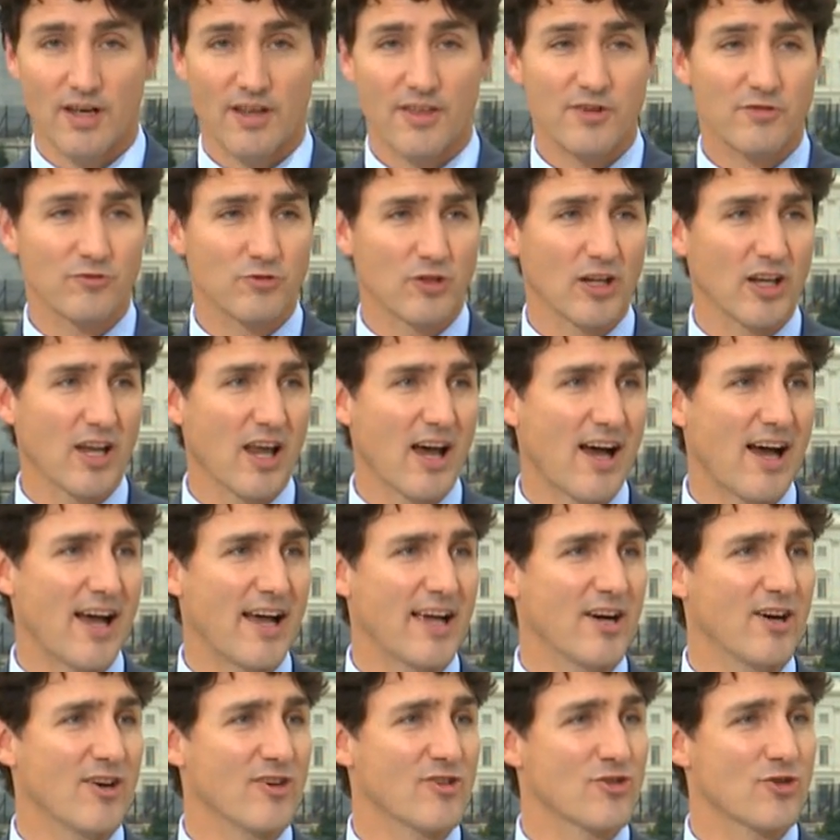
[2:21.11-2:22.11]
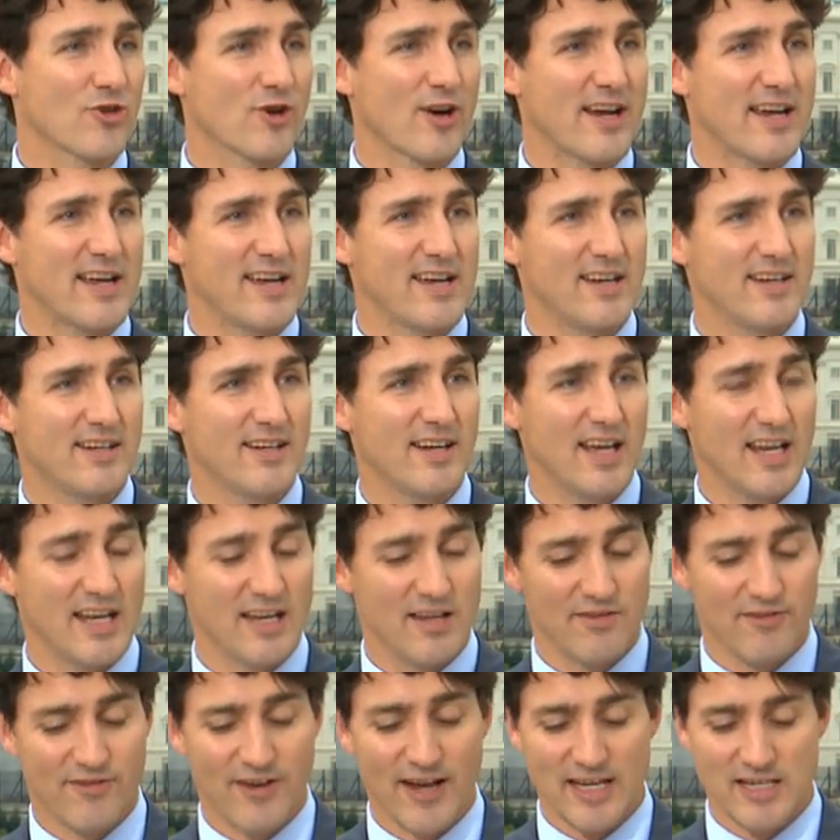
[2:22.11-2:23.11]
that rely on trade and
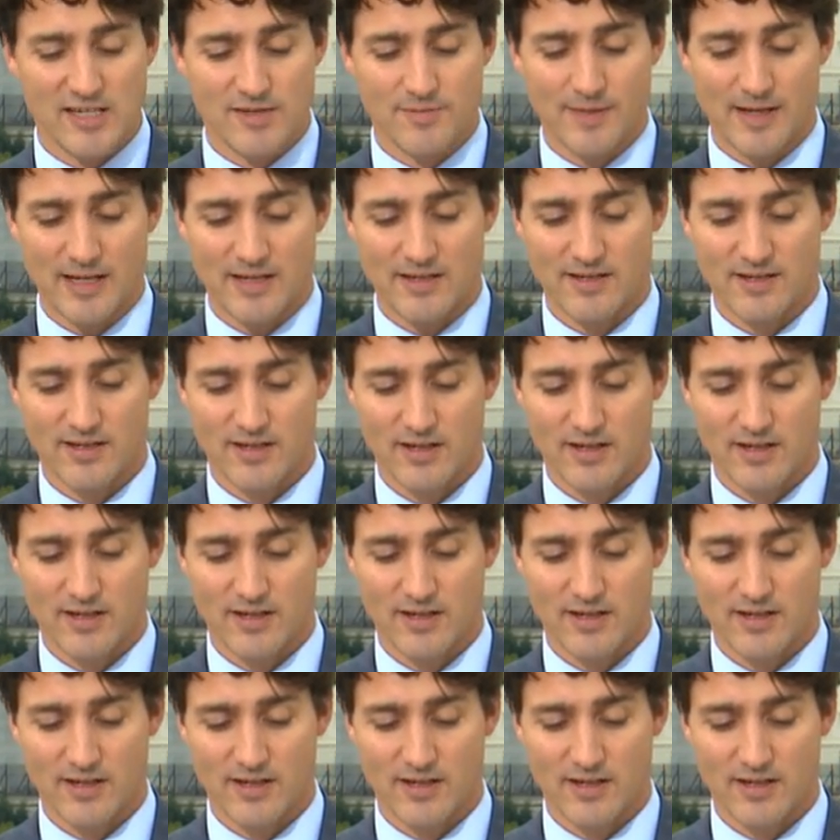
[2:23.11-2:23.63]
investment.